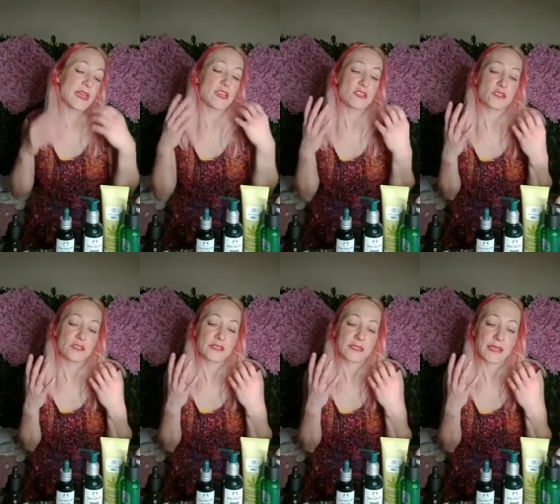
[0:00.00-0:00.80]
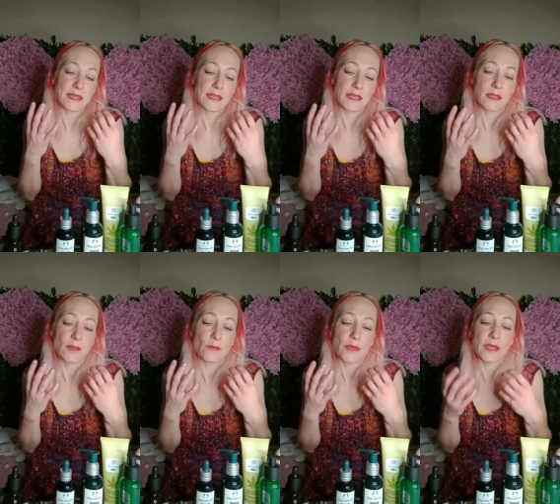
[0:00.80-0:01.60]
aging skin a
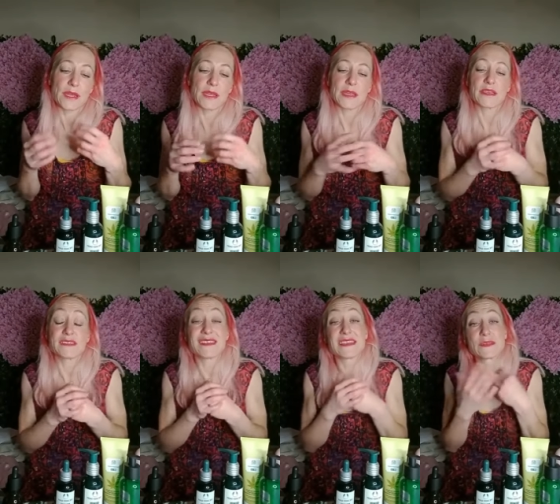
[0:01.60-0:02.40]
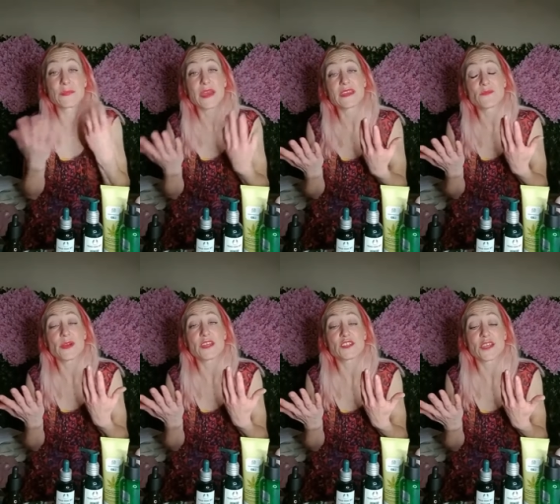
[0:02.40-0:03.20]
little bit. It's inspired
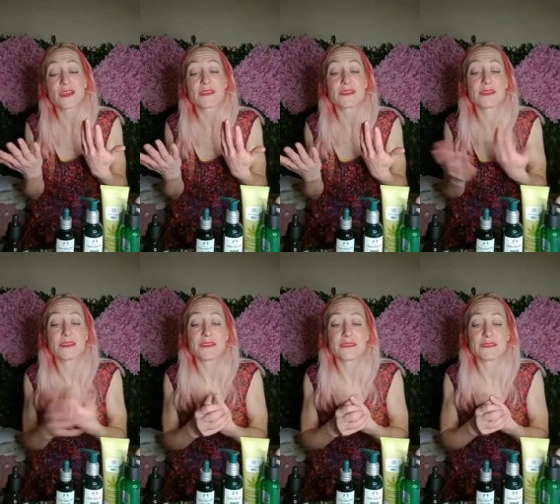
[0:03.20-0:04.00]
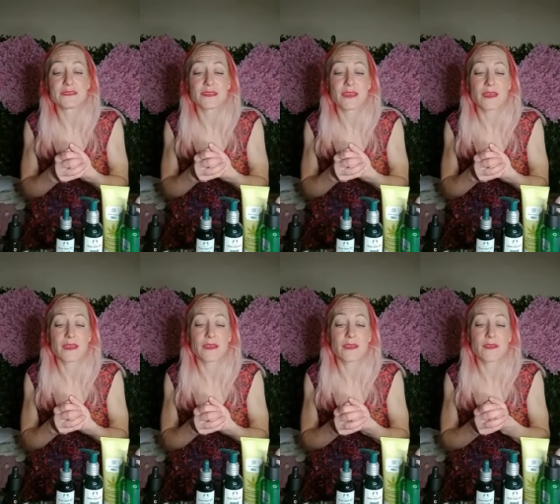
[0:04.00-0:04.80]
by Chinese,
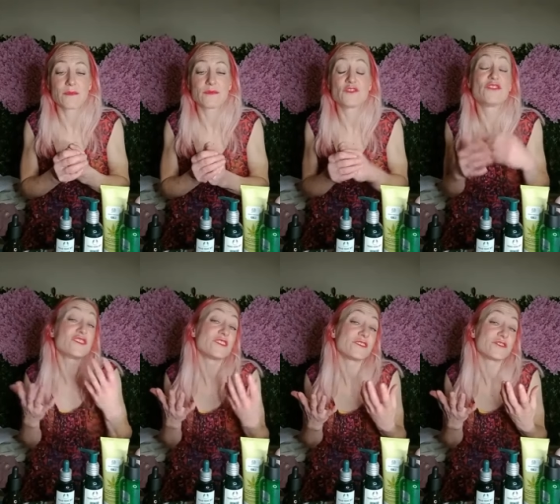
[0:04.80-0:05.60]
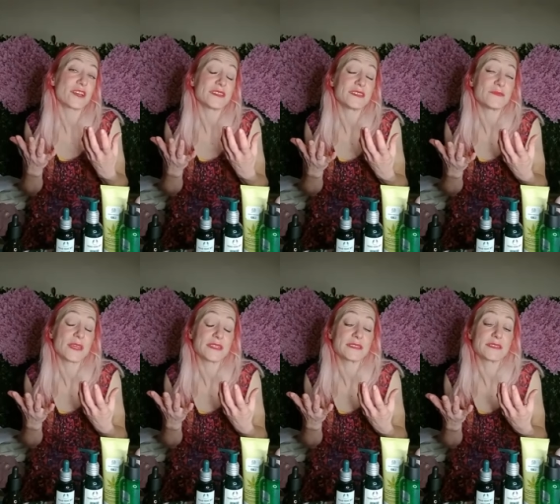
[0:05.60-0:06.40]
traditional Chinese
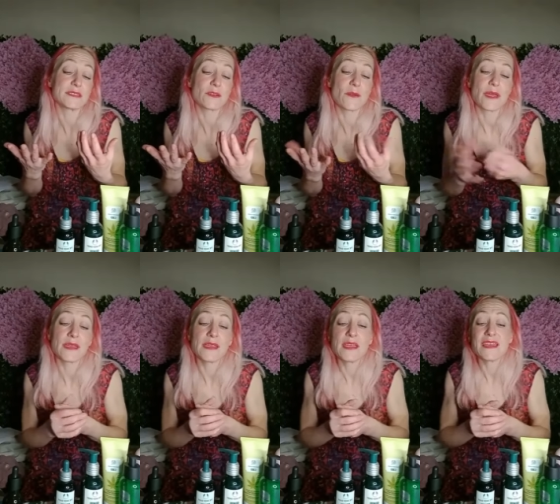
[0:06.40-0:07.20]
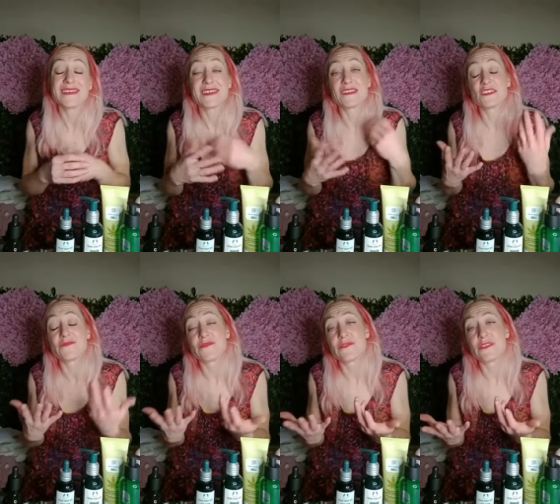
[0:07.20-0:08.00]
medicine, sorry. It's
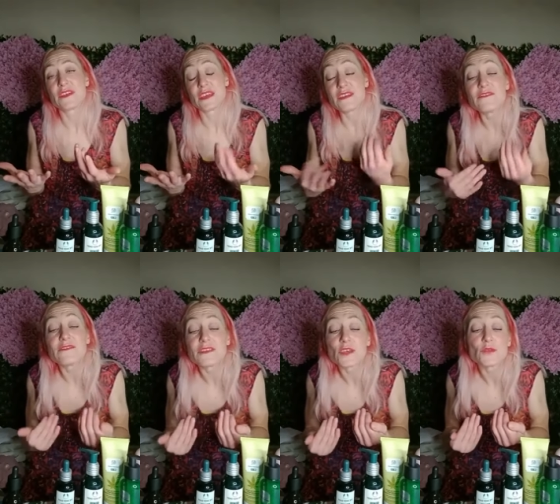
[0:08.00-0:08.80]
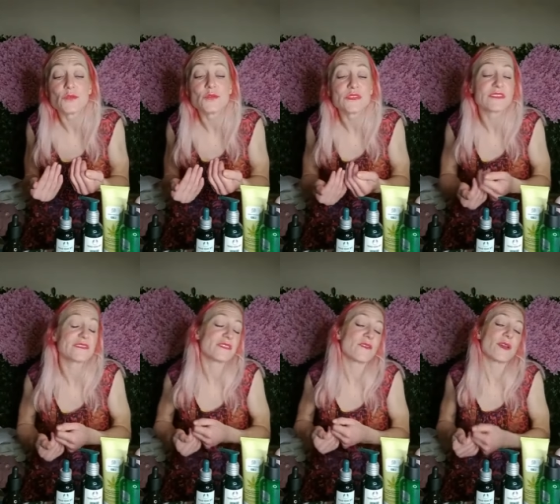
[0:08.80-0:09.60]
infused,
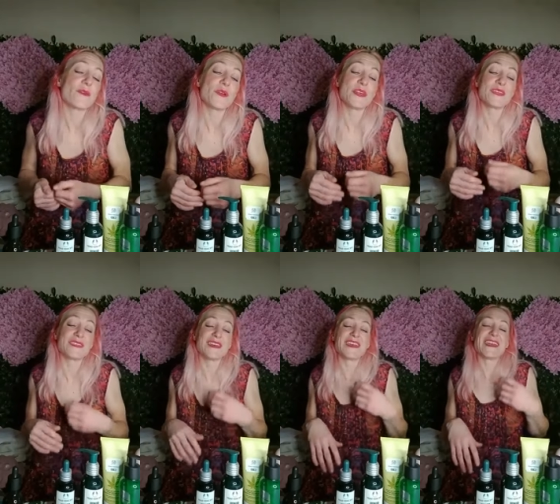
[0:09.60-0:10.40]
sorry, with